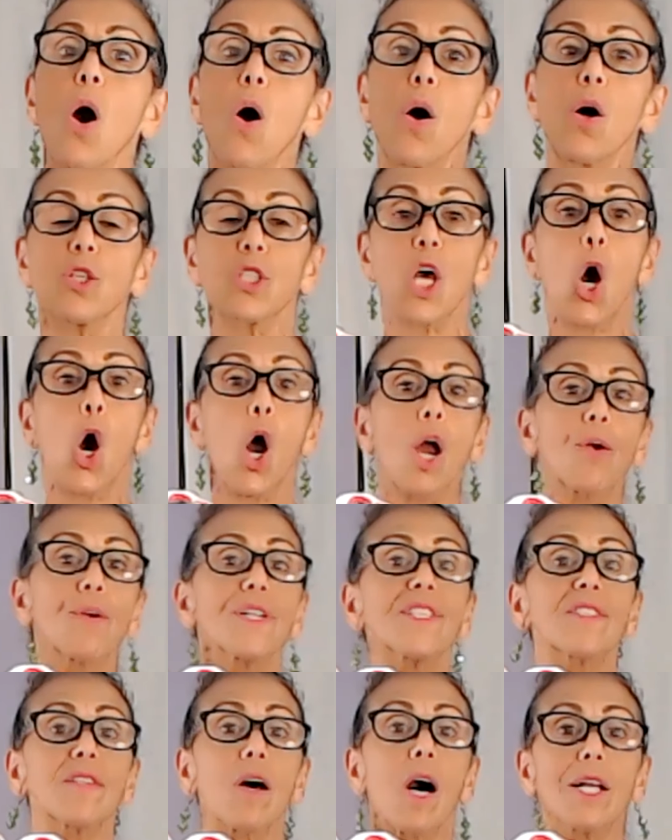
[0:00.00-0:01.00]
called
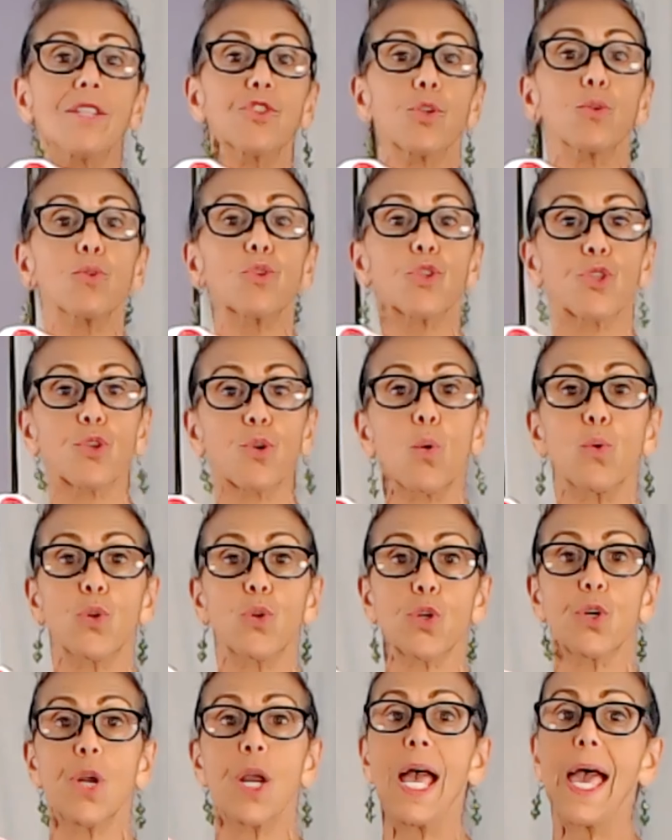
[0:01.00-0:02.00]
horizontal
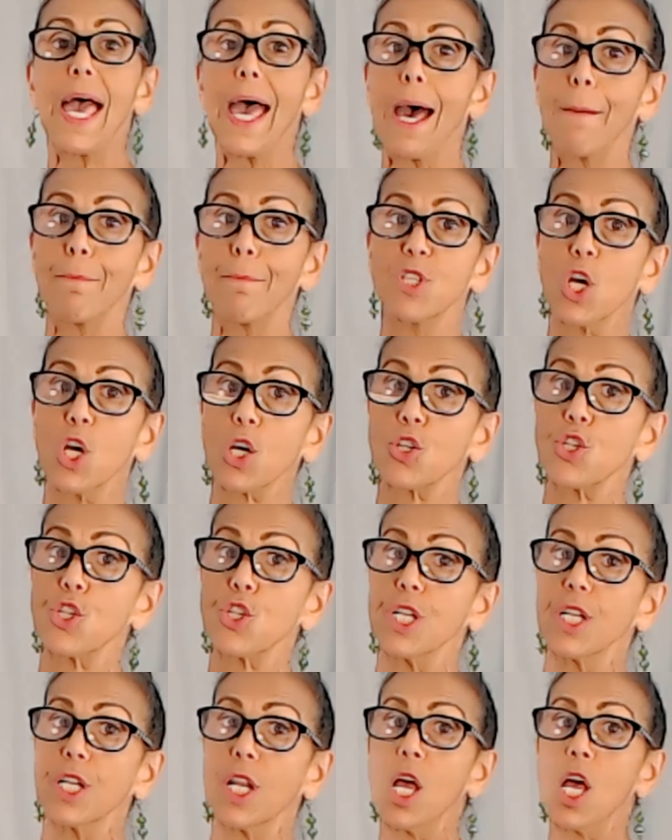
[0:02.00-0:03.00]
shoulder
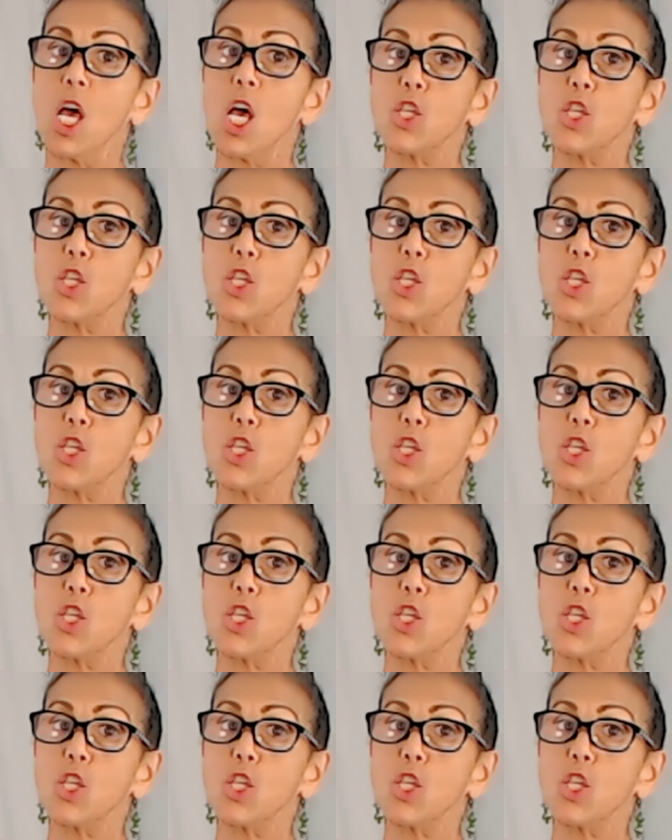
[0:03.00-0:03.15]
abduction.